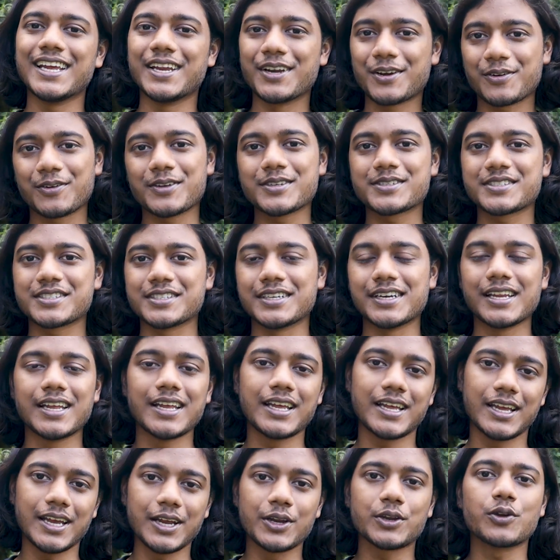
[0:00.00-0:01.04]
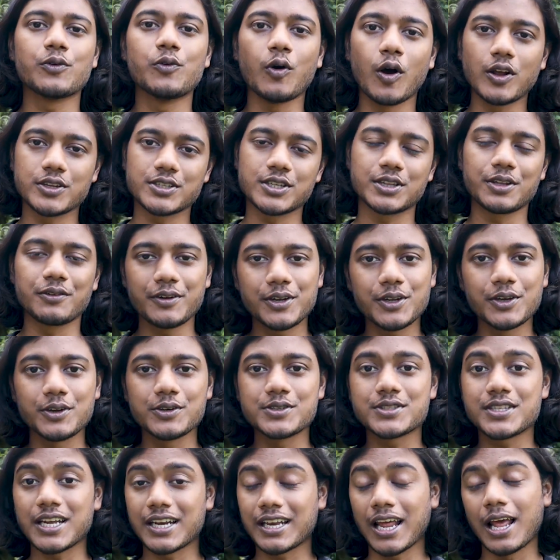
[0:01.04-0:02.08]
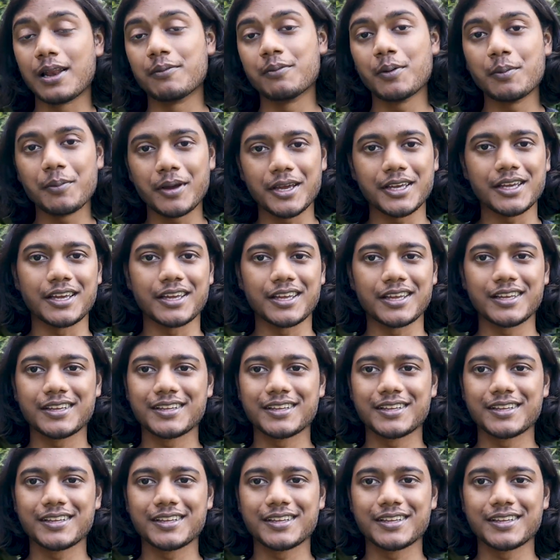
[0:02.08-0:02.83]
interested into watching the videos that I'll be making.